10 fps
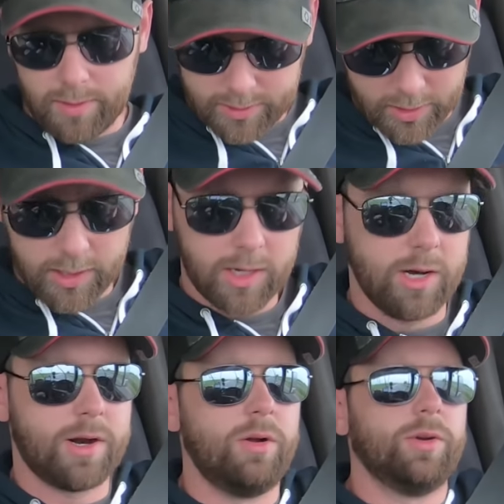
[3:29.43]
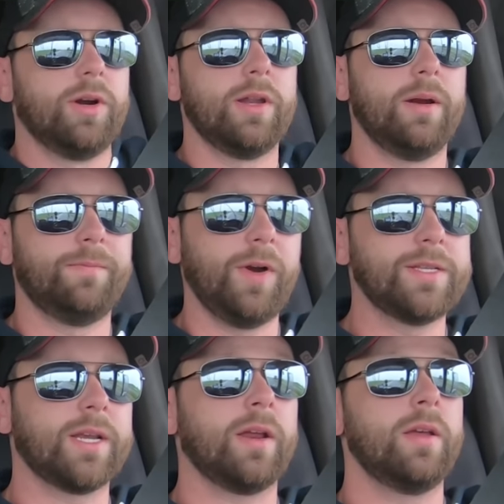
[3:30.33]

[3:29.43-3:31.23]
So I turn it a little colder and I'm freezing.